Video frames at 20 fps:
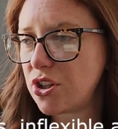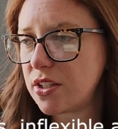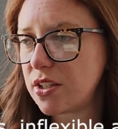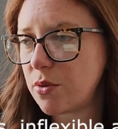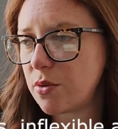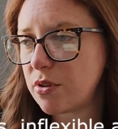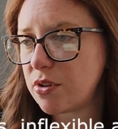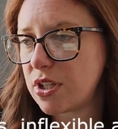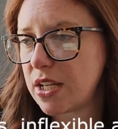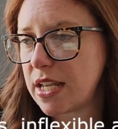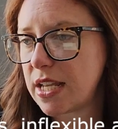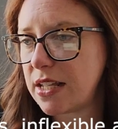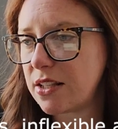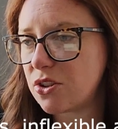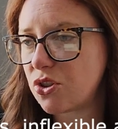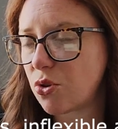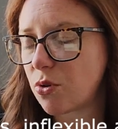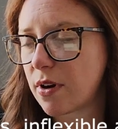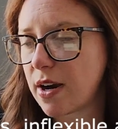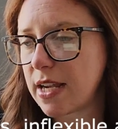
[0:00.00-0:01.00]
in routines
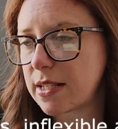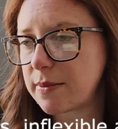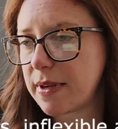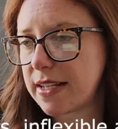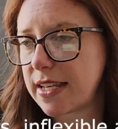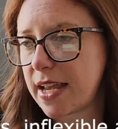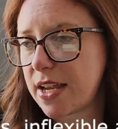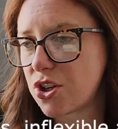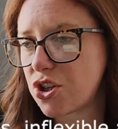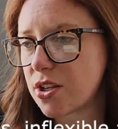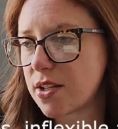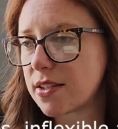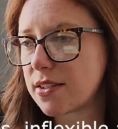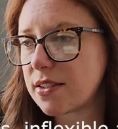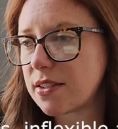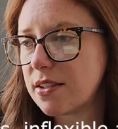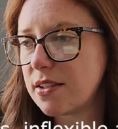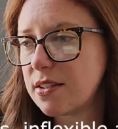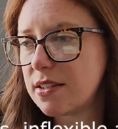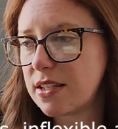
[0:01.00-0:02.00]
or
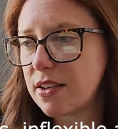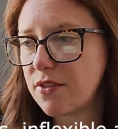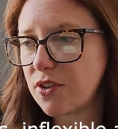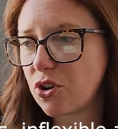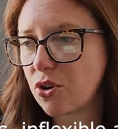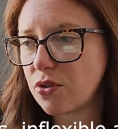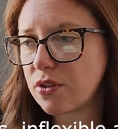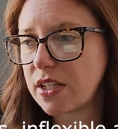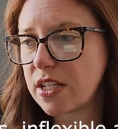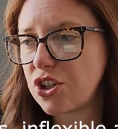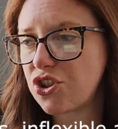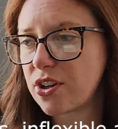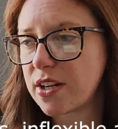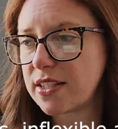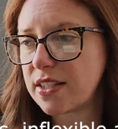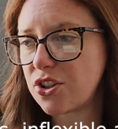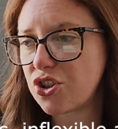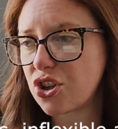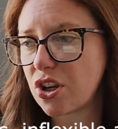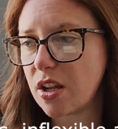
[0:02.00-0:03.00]
expectations, difficulty
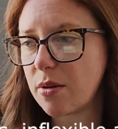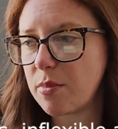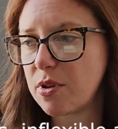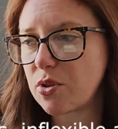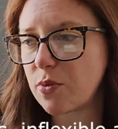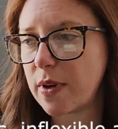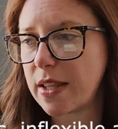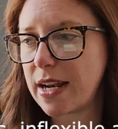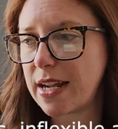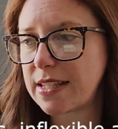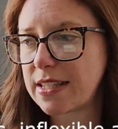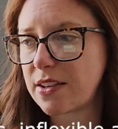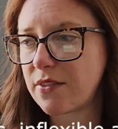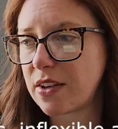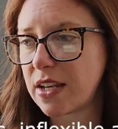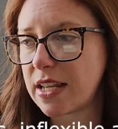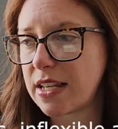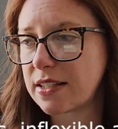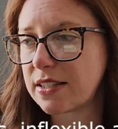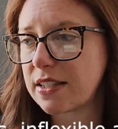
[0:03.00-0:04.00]
transitioning between
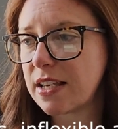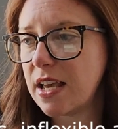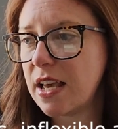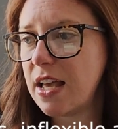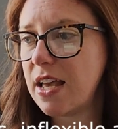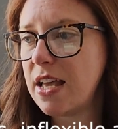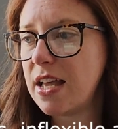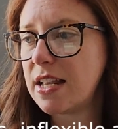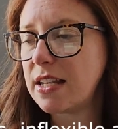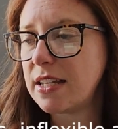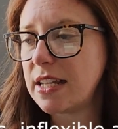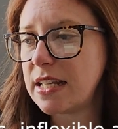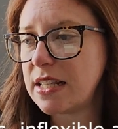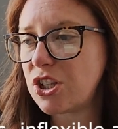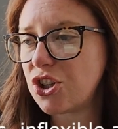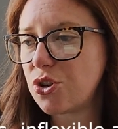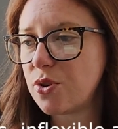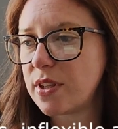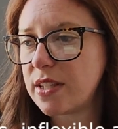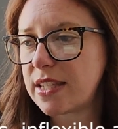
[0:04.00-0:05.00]
activities, need to
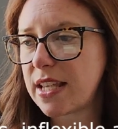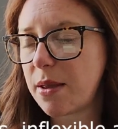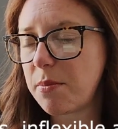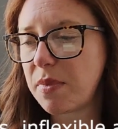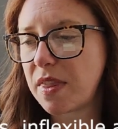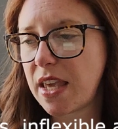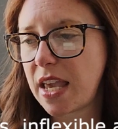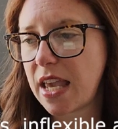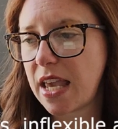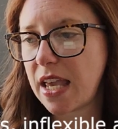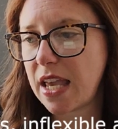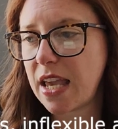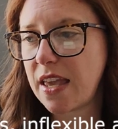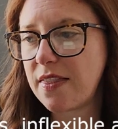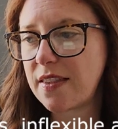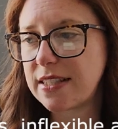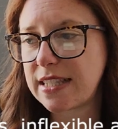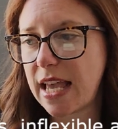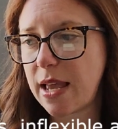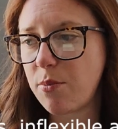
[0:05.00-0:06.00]
do the same thing in the
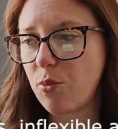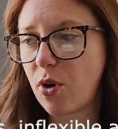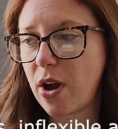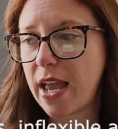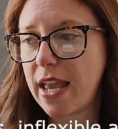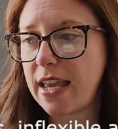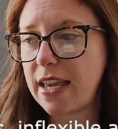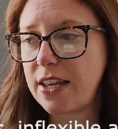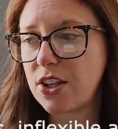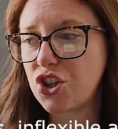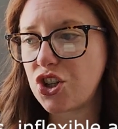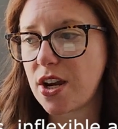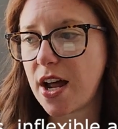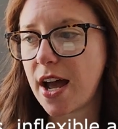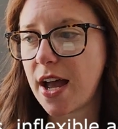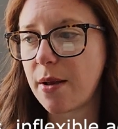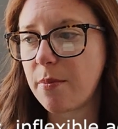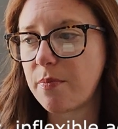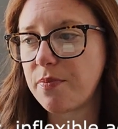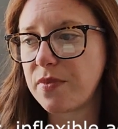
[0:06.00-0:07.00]
same way each
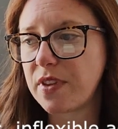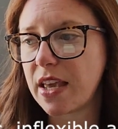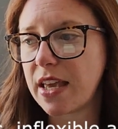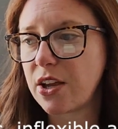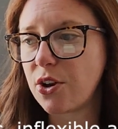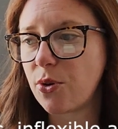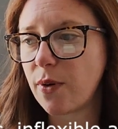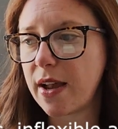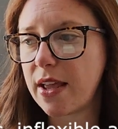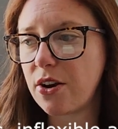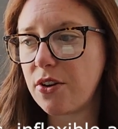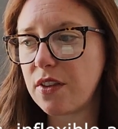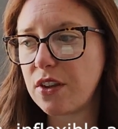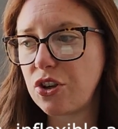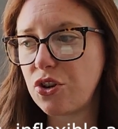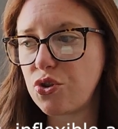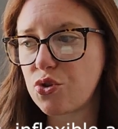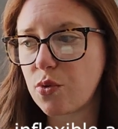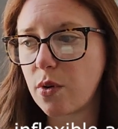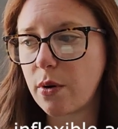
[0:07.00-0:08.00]
time, and greater than
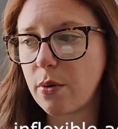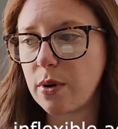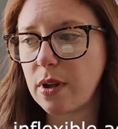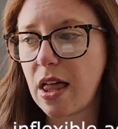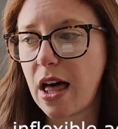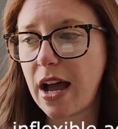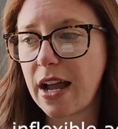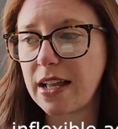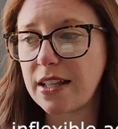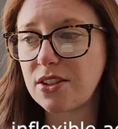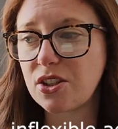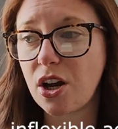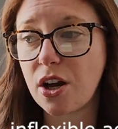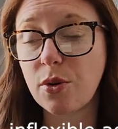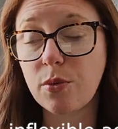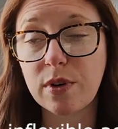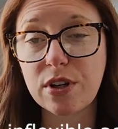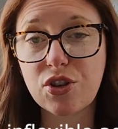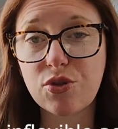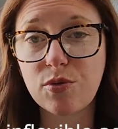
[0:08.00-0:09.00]
usual reliance on
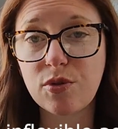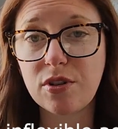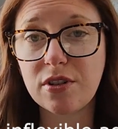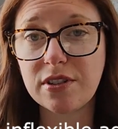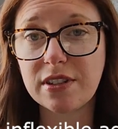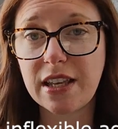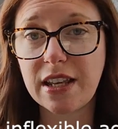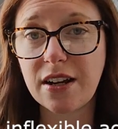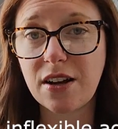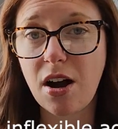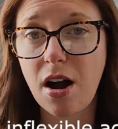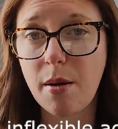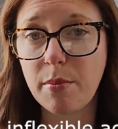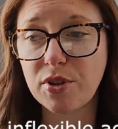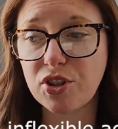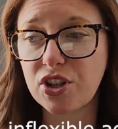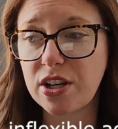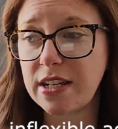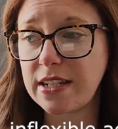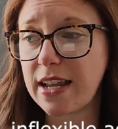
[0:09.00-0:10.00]
rituals and
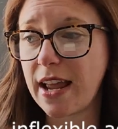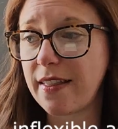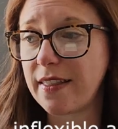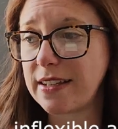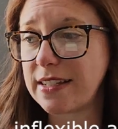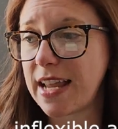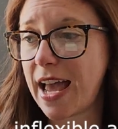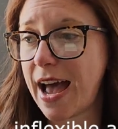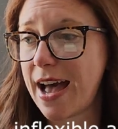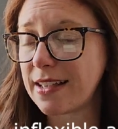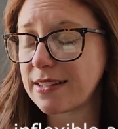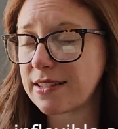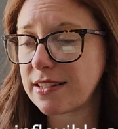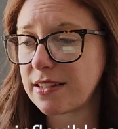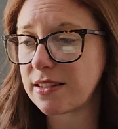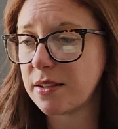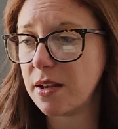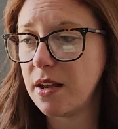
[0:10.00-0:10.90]
accomplishing daily tasks.